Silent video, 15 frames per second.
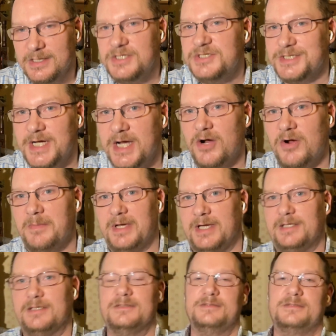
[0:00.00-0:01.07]

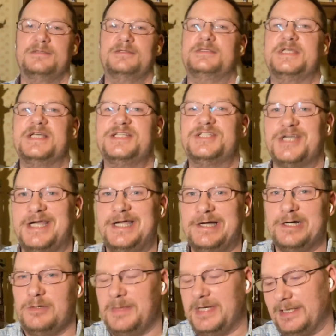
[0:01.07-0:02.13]
Jeremy, did you
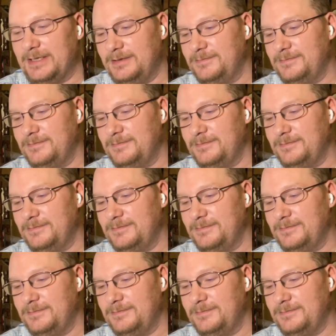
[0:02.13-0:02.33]
hear me?